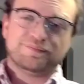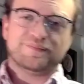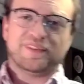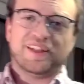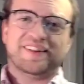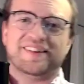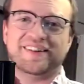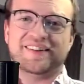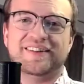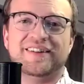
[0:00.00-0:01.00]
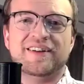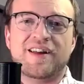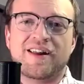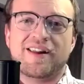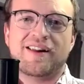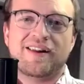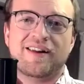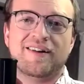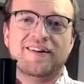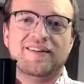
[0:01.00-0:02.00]
Liza,
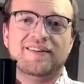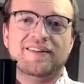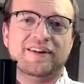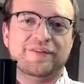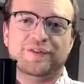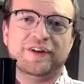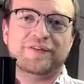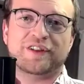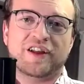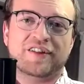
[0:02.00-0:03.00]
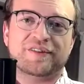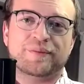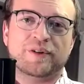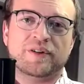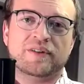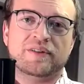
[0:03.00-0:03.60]
have you never lost someone?